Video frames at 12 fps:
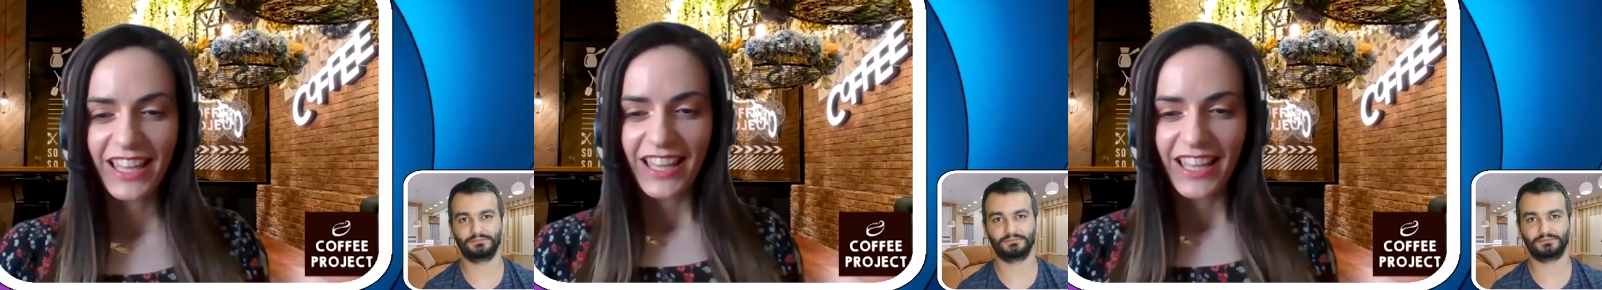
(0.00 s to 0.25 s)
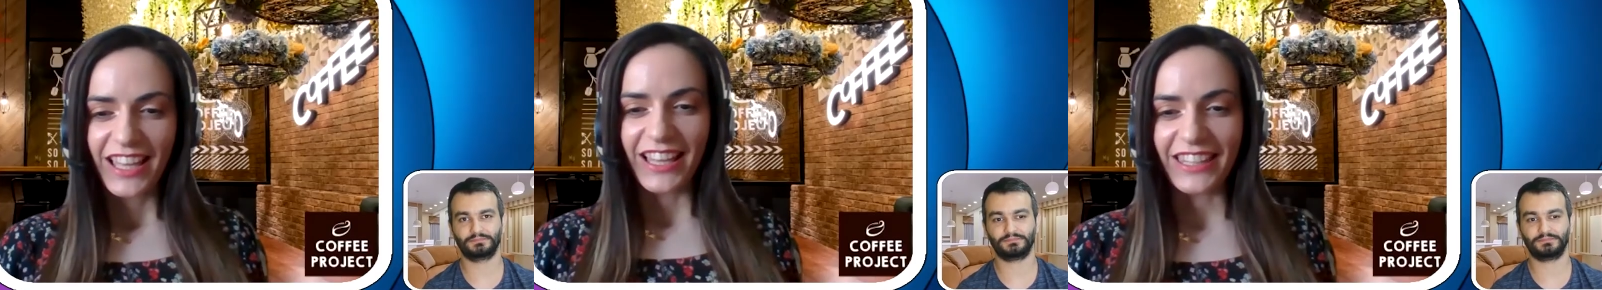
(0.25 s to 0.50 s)

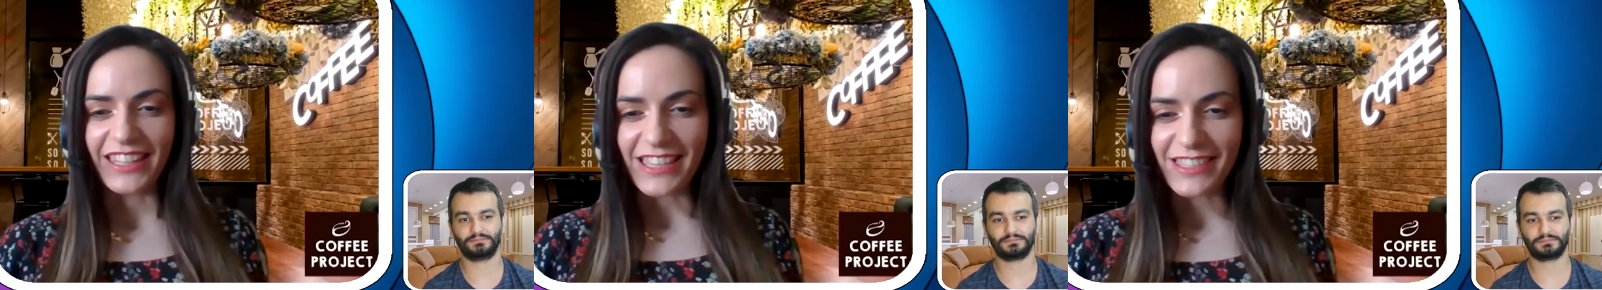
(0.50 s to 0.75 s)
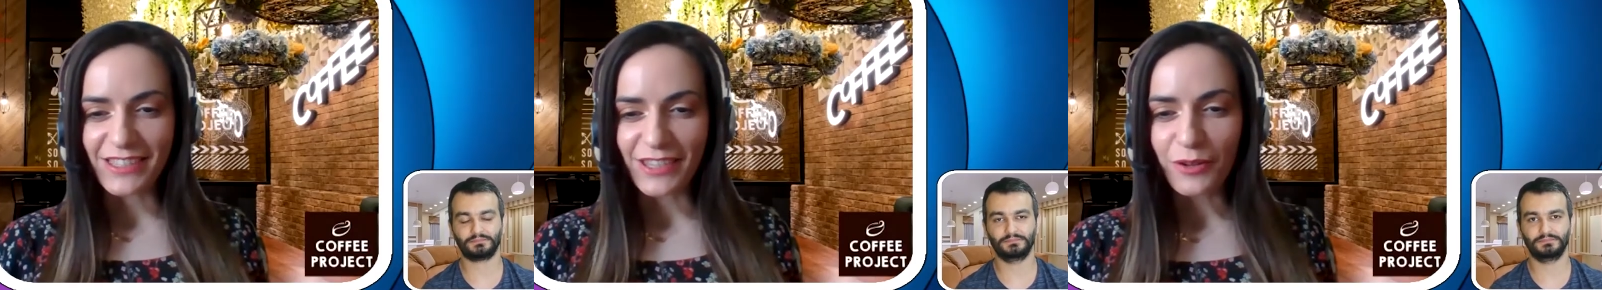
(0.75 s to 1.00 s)
Speaker 1: Yes,
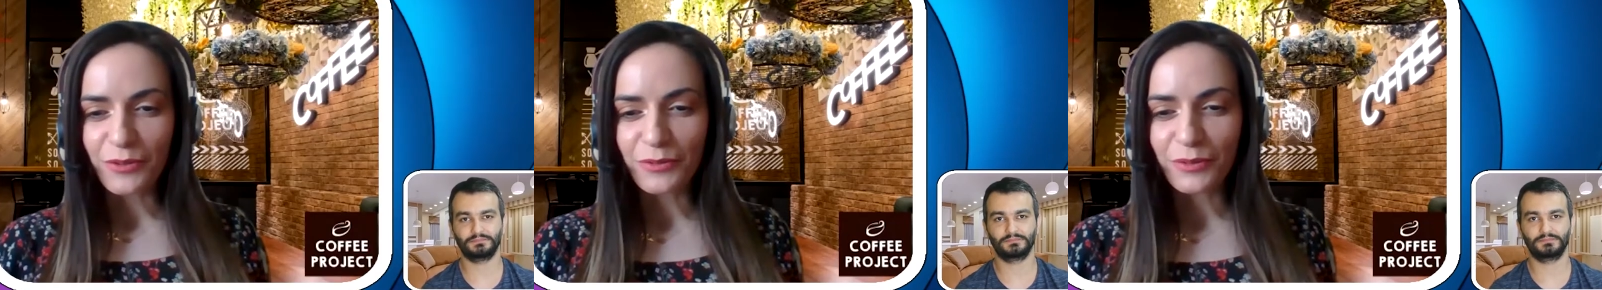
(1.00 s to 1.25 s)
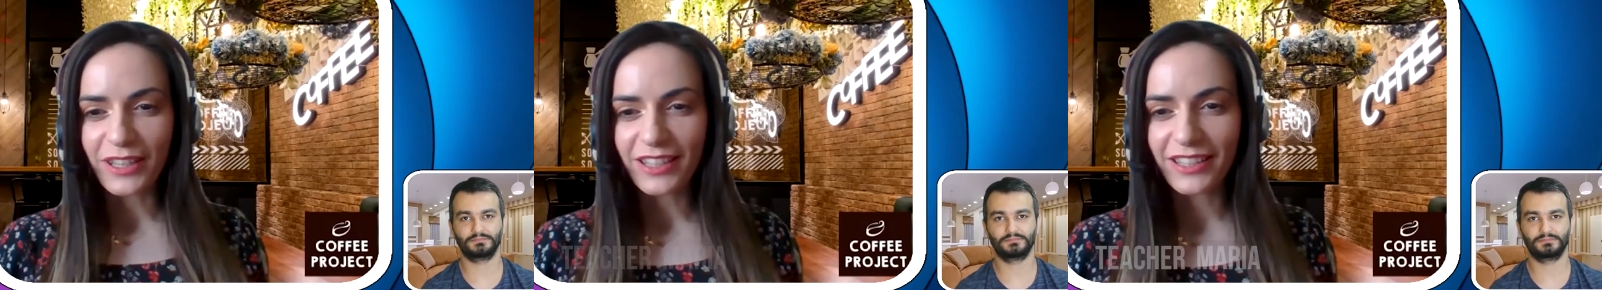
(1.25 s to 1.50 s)

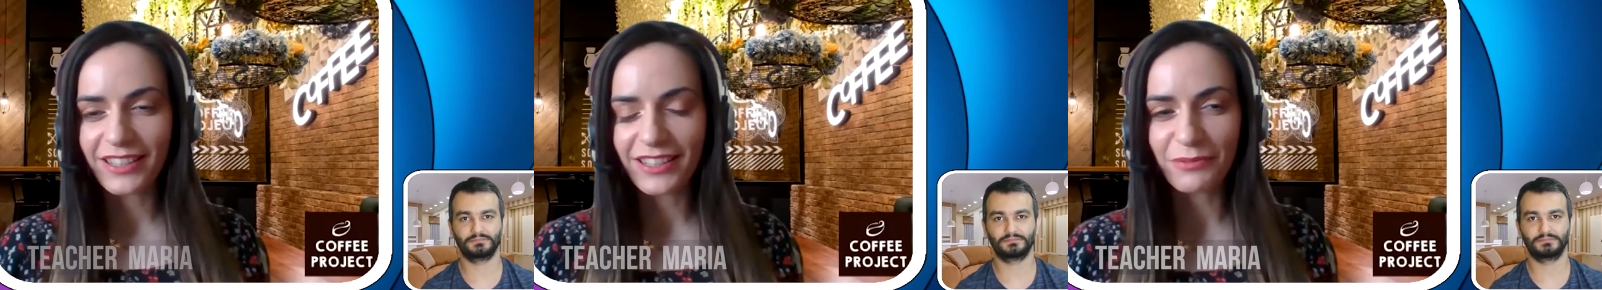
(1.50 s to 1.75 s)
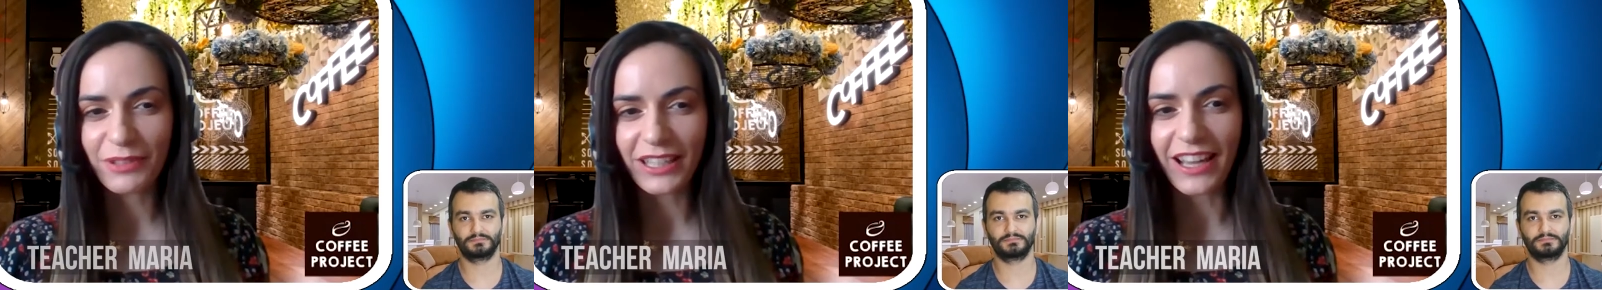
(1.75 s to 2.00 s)
so
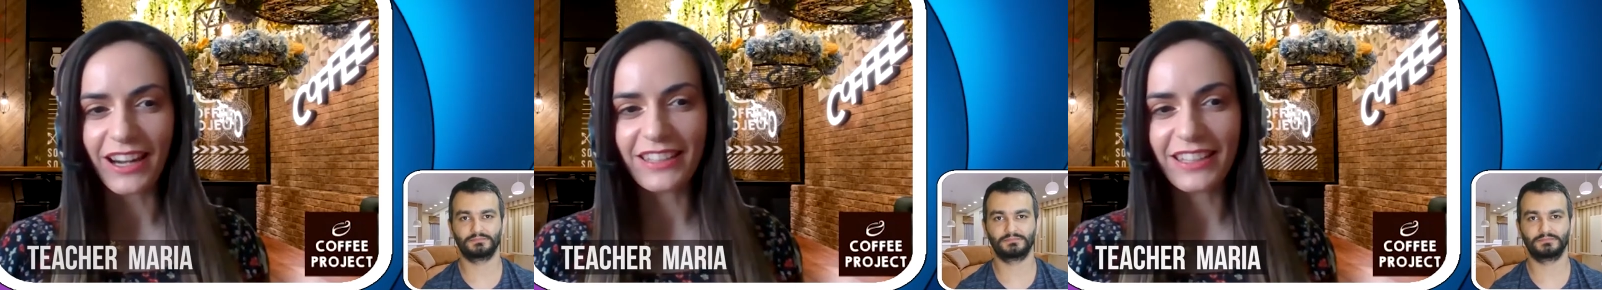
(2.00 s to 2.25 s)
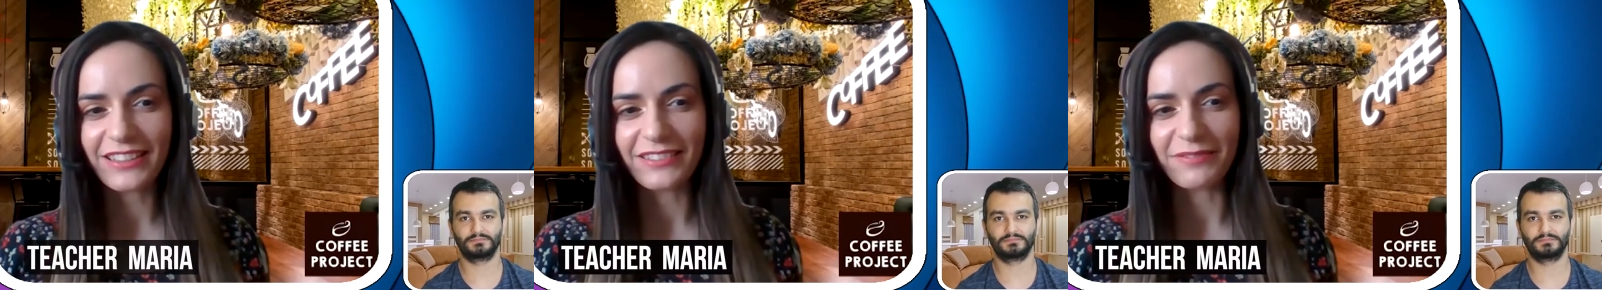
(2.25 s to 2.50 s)

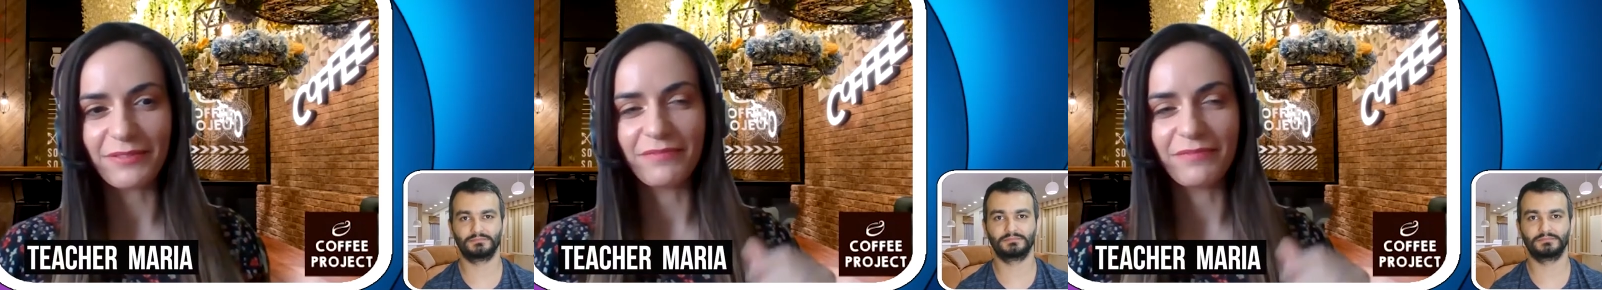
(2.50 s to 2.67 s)
regarding,